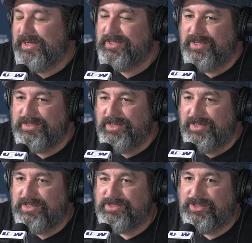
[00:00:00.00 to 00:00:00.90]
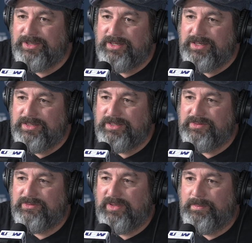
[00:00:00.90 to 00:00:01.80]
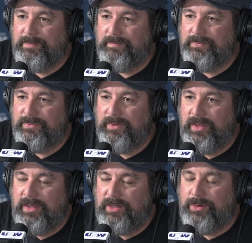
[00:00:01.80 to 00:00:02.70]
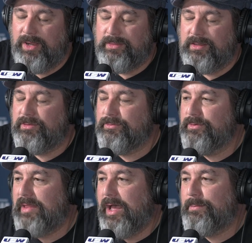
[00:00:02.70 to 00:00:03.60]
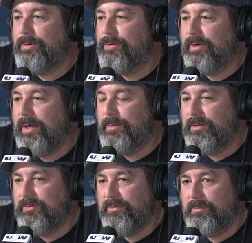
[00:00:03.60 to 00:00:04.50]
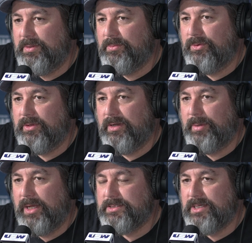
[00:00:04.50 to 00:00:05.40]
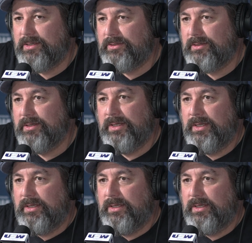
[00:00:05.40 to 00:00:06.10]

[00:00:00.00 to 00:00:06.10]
But it is good, and it is I think through that program and through the Be More Than a Bystander,